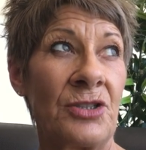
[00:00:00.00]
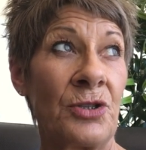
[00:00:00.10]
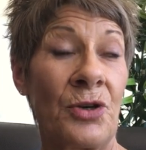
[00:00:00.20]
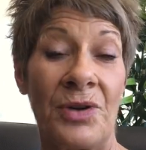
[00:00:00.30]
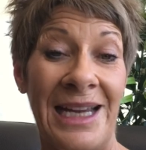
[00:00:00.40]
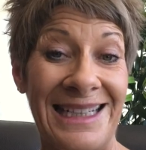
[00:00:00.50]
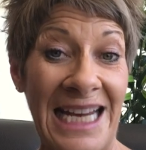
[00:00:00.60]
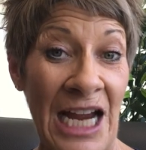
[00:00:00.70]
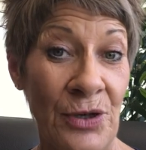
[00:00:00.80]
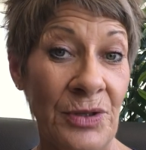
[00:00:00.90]
to create
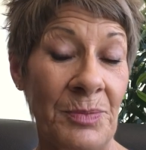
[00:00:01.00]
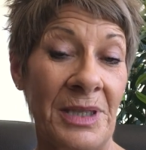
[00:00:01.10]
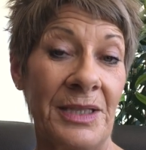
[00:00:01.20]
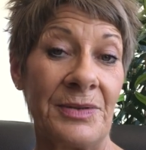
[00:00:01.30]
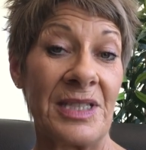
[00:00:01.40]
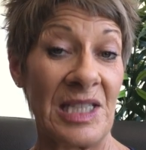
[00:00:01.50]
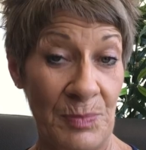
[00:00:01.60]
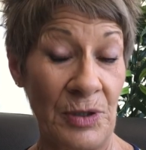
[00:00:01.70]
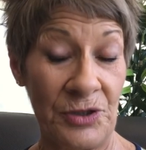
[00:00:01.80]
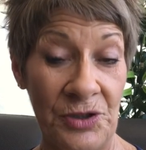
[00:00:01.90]
alchemy,
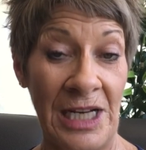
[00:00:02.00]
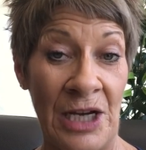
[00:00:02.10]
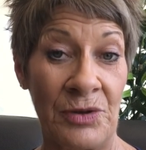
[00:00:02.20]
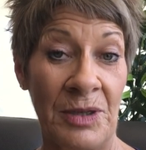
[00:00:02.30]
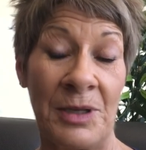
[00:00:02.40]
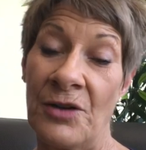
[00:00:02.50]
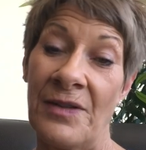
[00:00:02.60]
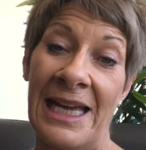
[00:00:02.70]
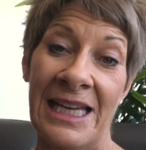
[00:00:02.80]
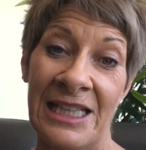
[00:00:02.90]
spiritual alchemy of
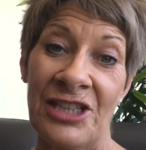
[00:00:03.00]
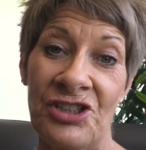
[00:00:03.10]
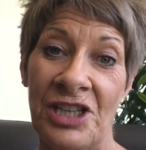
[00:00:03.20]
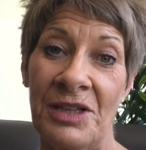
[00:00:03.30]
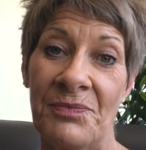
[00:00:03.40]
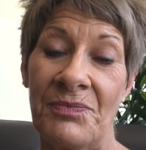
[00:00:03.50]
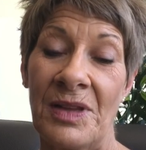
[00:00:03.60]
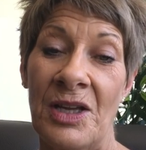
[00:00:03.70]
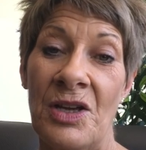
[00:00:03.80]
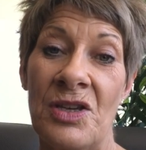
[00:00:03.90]
our energy.
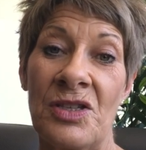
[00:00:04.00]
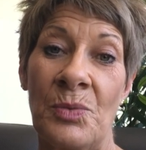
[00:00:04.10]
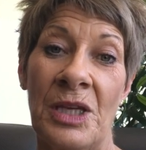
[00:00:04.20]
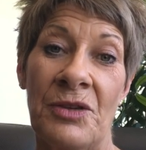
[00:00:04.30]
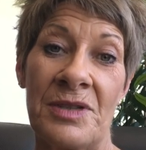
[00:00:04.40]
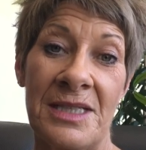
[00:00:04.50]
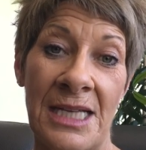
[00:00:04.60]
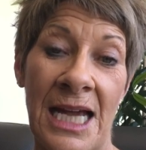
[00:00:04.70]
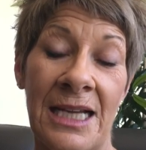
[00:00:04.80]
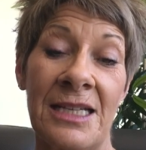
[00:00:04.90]
So, where there is
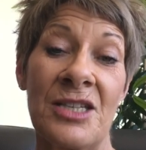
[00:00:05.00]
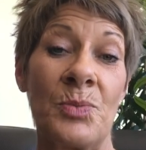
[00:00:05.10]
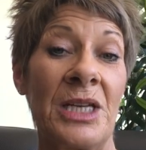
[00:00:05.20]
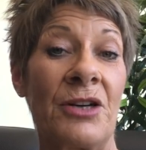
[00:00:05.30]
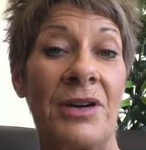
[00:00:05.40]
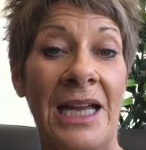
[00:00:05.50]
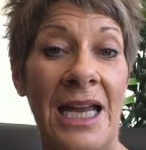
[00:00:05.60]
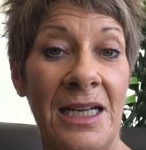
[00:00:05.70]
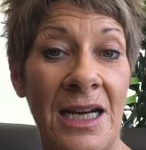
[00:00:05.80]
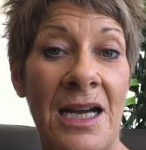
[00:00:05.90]
darkness, we
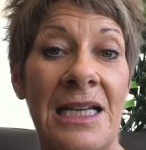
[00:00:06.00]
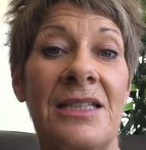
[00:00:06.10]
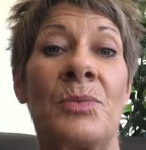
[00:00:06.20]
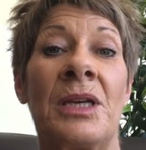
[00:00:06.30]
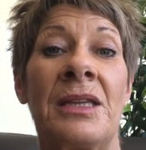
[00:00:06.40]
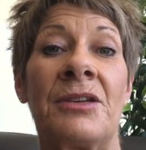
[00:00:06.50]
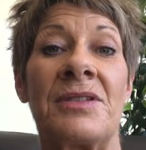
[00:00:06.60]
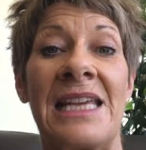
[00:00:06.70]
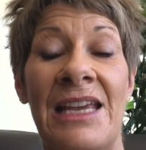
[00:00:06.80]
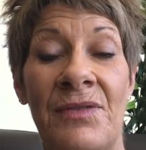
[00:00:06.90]
create light. Where there
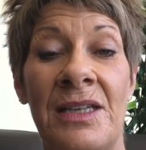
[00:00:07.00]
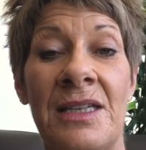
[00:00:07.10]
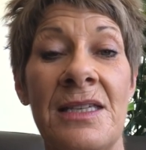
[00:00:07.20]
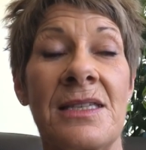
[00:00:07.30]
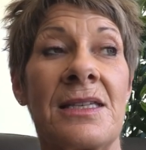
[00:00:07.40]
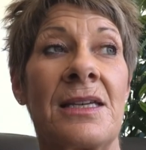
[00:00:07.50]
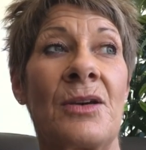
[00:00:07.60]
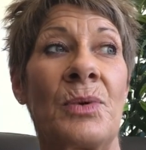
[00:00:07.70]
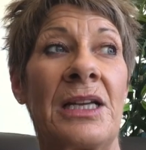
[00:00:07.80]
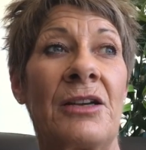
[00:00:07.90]
is heaviness,
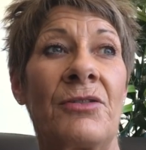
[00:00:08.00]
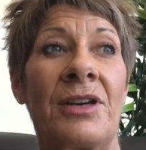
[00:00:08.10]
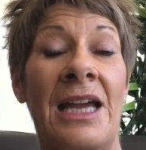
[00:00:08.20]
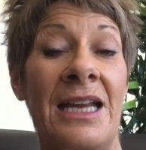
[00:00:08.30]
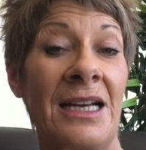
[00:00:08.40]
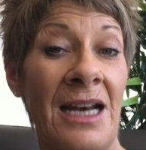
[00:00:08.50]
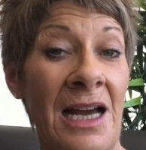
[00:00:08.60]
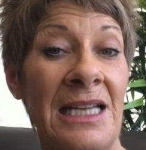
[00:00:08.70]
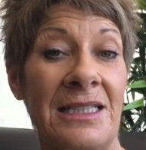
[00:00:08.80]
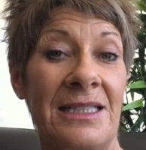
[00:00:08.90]
we create
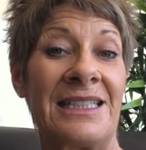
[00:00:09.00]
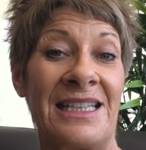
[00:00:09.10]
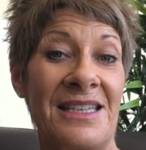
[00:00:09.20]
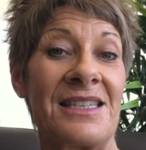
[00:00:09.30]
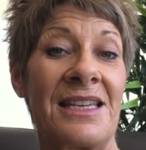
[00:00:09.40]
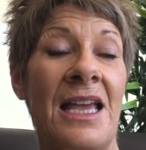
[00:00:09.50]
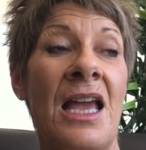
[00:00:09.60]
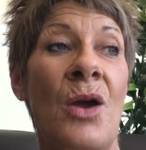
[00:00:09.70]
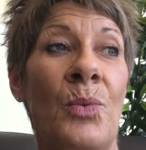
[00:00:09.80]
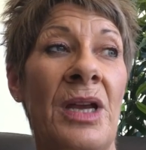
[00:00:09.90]
lightness.
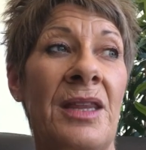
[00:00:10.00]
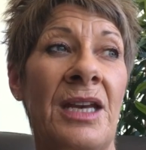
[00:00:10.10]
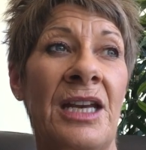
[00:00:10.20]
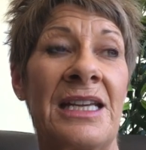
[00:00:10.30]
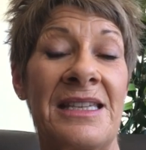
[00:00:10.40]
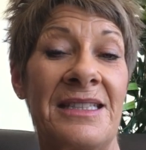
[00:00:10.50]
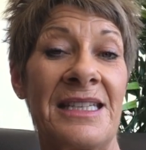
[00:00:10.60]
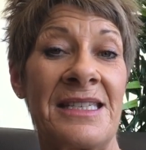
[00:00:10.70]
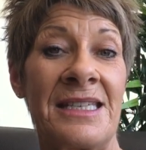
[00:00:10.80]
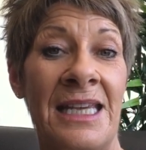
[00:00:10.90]
Where there is
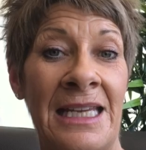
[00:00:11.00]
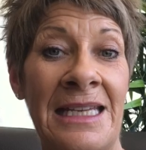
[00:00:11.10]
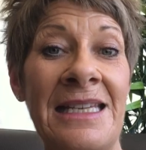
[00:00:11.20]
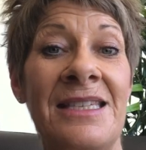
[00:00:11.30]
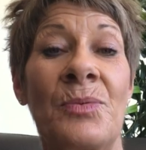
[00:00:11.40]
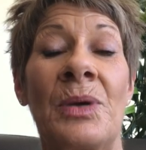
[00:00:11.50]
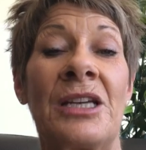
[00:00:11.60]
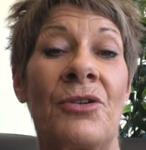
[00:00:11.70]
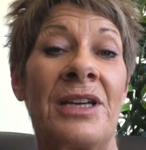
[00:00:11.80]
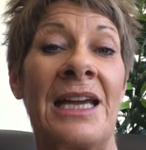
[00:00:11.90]
disease, we
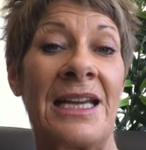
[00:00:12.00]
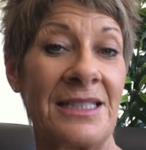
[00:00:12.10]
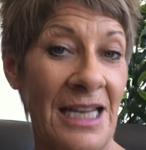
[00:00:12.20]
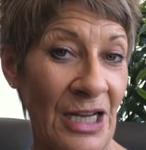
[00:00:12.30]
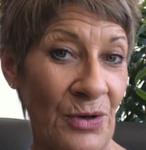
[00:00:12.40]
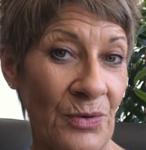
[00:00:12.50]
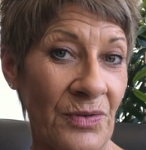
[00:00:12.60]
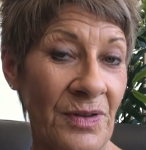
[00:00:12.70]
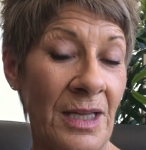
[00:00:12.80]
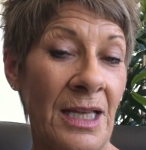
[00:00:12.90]
create
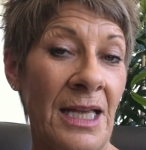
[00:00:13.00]
health.